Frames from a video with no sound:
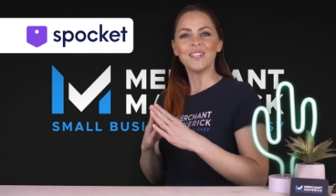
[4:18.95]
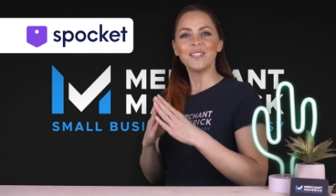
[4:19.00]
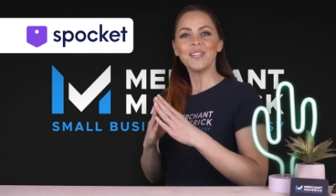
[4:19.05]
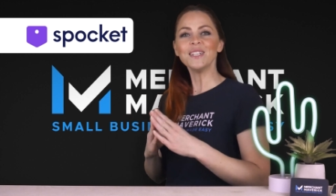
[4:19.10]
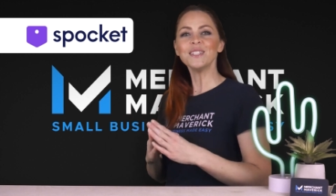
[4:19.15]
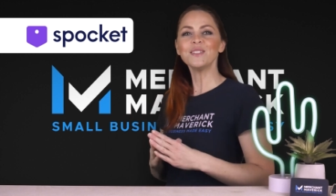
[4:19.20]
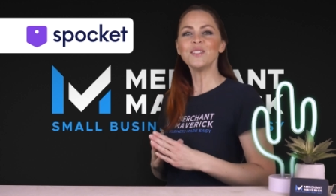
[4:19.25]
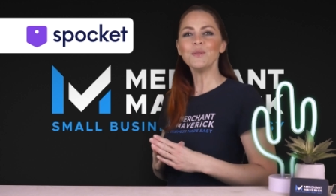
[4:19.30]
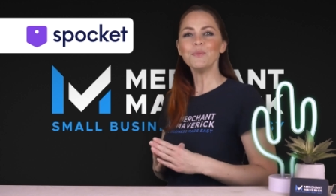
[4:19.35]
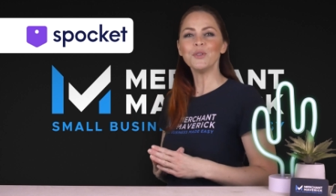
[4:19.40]

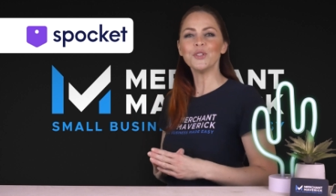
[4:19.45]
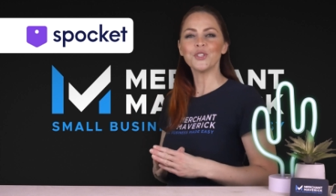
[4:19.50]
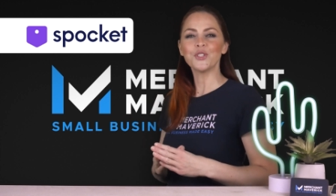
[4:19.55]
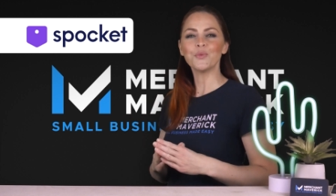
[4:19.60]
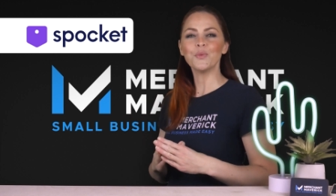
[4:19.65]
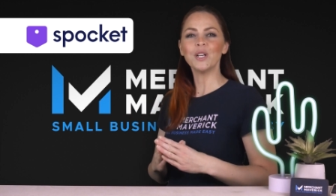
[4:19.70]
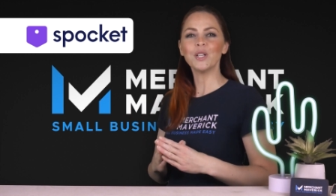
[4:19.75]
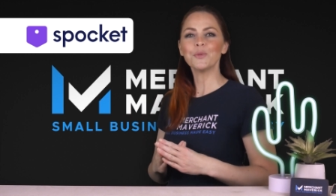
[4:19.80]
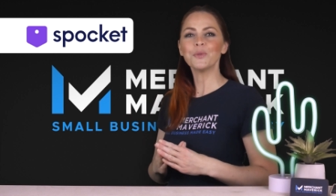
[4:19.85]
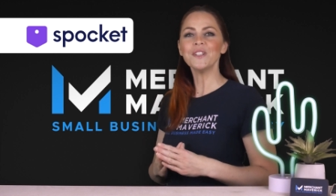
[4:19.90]
Customers
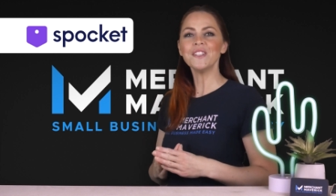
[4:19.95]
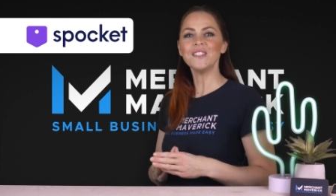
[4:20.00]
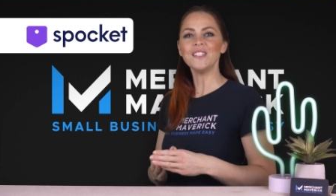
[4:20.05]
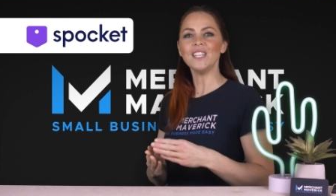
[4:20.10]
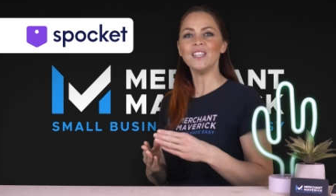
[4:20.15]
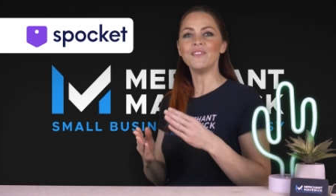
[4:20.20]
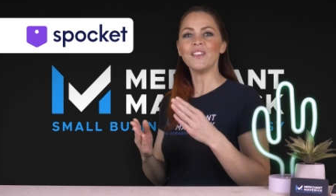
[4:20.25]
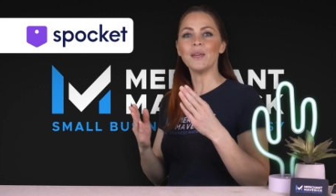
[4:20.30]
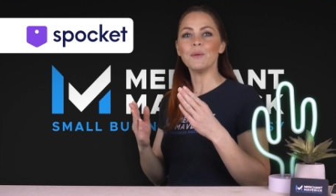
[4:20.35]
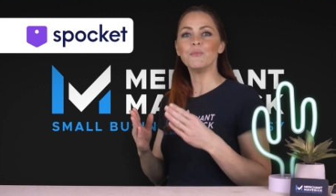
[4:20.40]
will
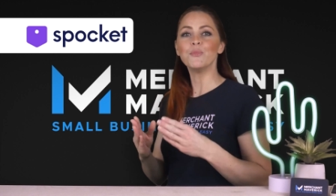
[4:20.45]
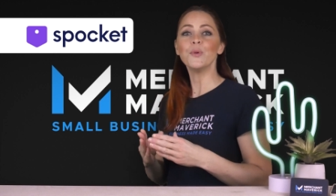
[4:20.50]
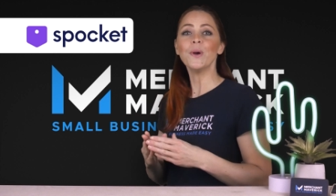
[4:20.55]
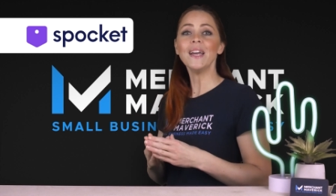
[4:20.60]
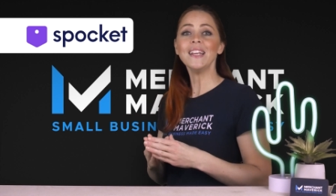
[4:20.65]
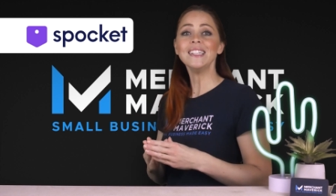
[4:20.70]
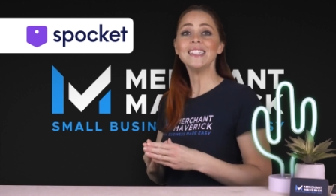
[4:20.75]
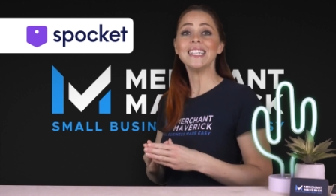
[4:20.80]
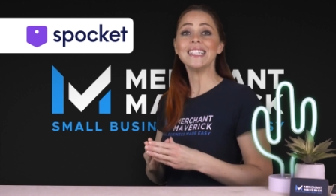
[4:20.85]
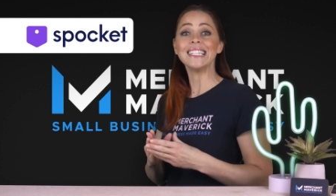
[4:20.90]
receive a
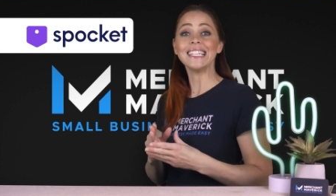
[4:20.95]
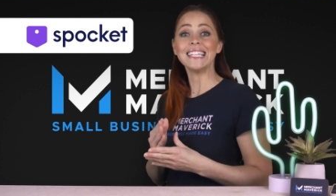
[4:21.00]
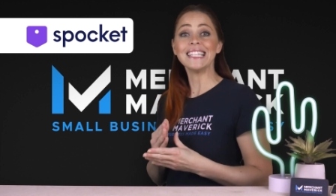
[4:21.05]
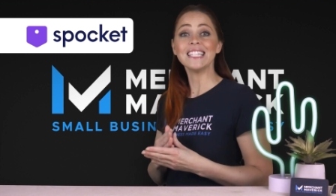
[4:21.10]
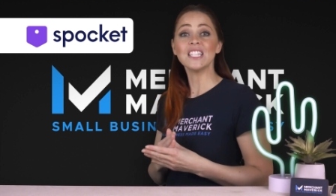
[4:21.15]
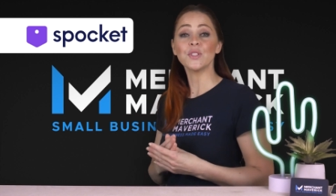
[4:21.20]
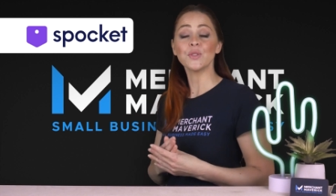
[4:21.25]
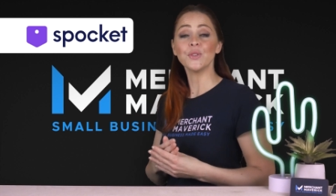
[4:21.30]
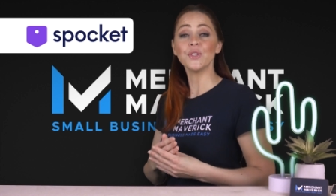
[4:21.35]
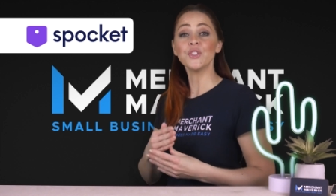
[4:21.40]
branded
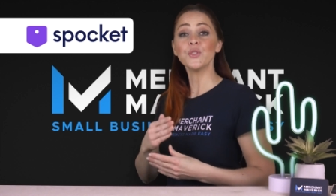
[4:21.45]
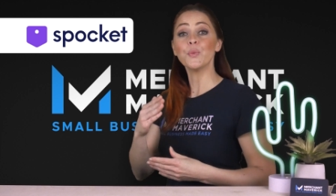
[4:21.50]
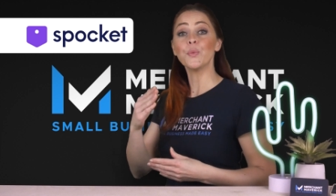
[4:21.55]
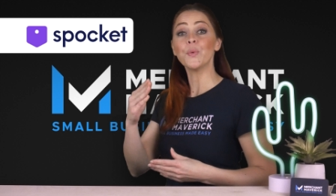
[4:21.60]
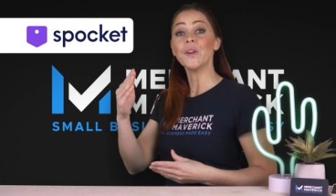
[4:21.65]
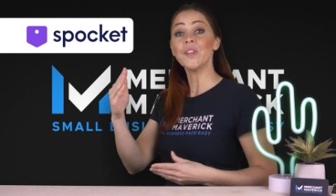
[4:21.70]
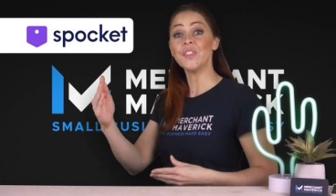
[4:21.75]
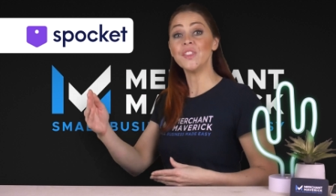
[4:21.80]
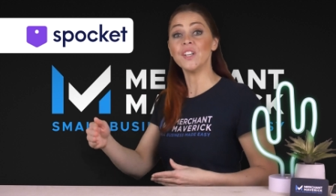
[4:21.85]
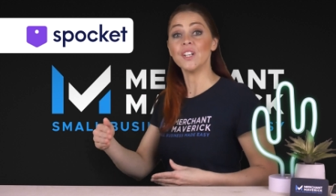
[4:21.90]
insert
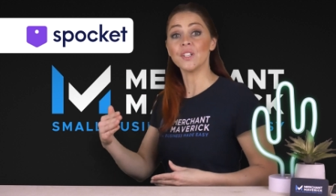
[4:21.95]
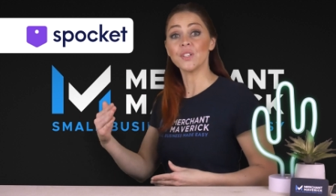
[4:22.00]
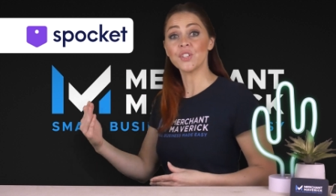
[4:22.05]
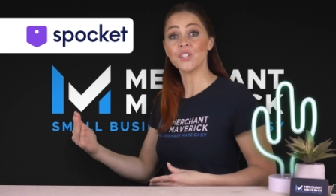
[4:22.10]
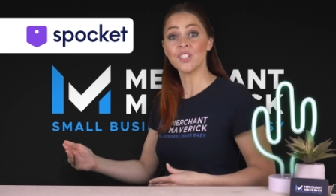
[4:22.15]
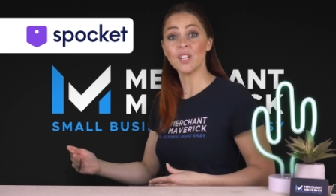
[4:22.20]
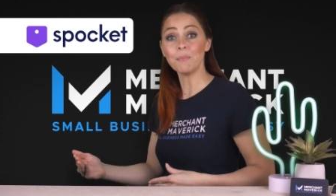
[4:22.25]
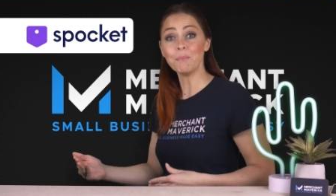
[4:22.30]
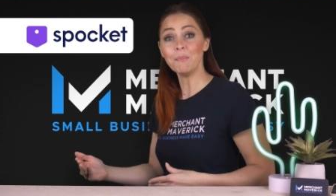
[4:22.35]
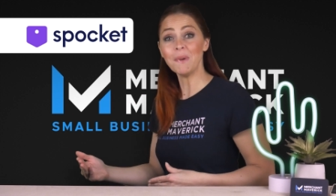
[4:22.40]
with their
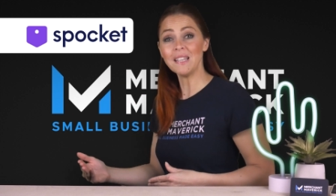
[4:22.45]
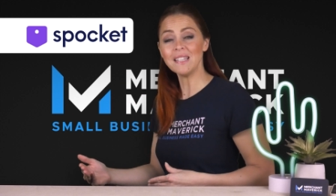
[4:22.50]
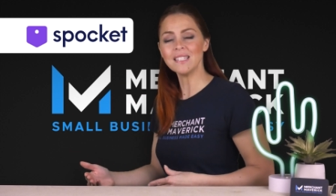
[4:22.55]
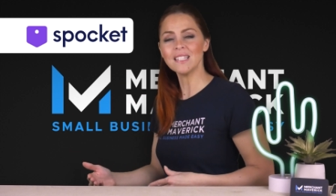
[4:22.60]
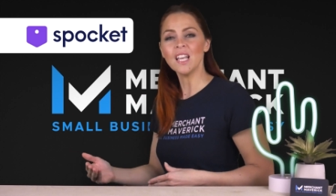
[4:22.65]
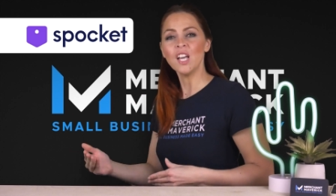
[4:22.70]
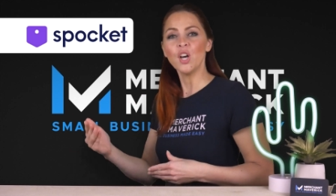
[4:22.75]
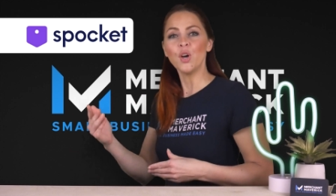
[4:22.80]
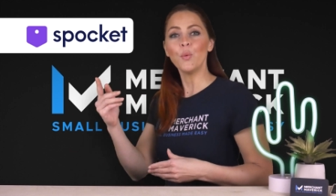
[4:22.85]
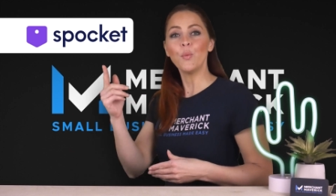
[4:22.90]

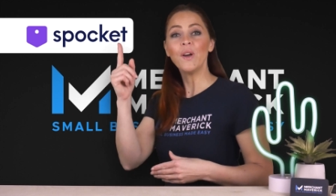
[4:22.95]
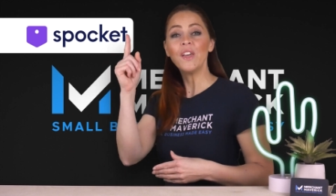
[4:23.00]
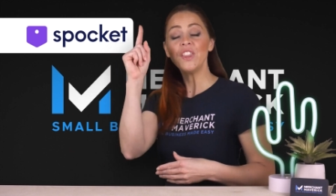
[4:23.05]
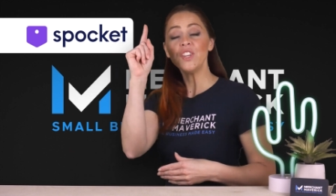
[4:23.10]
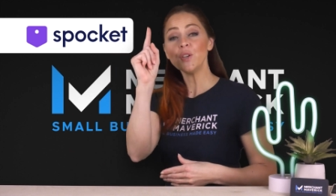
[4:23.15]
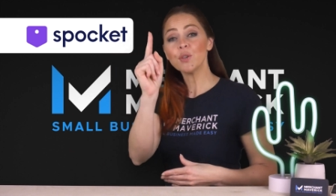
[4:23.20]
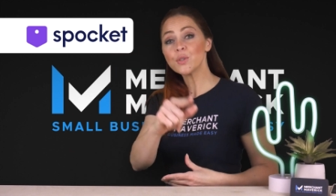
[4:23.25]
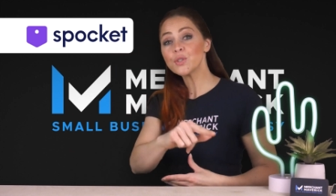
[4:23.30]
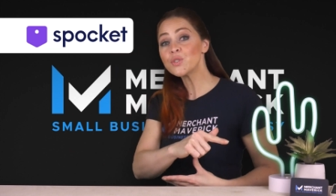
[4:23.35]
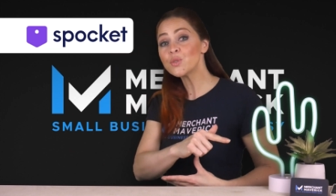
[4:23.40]
shipments with
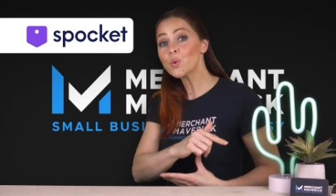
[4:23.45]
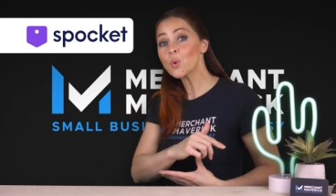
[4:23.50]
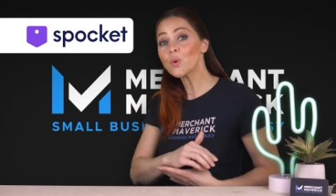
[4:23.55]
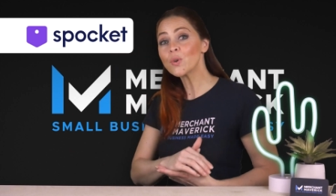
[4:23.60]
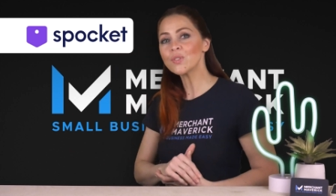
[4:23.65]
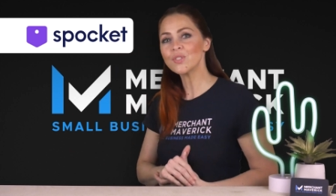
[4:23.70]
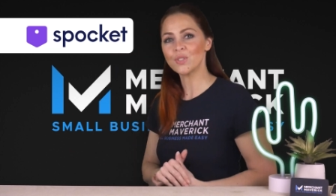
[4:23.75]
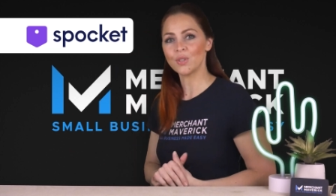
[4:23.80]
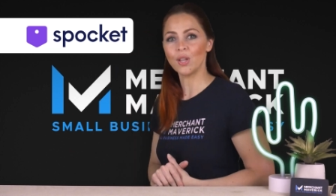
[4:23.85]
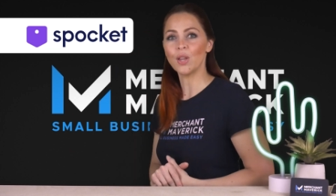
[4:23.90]
your
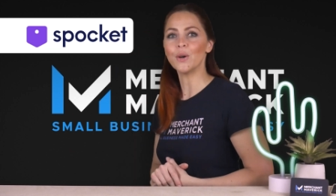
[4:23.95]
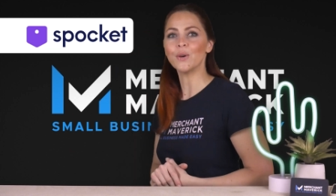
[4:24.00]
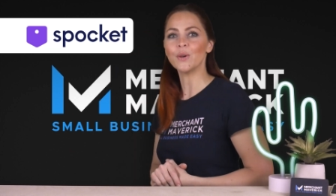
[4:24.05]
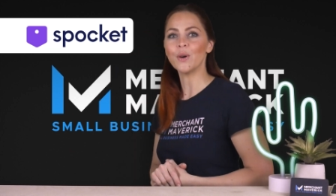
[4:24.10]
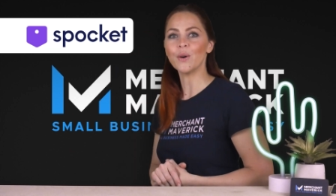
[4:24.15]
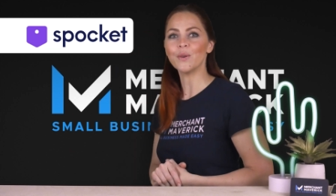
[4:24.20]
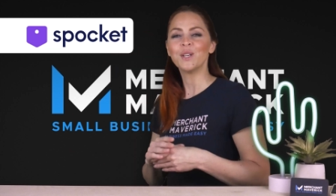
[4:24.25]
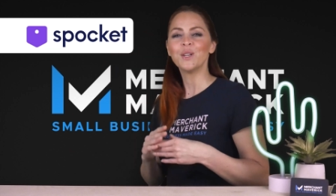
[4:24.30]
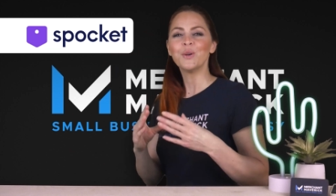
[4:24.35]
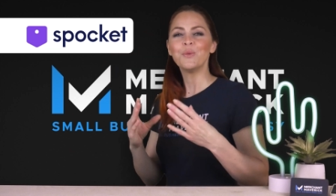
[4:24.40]
store's
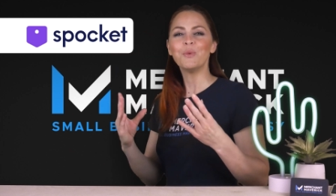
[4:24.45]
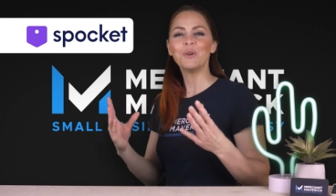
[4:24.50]
logo.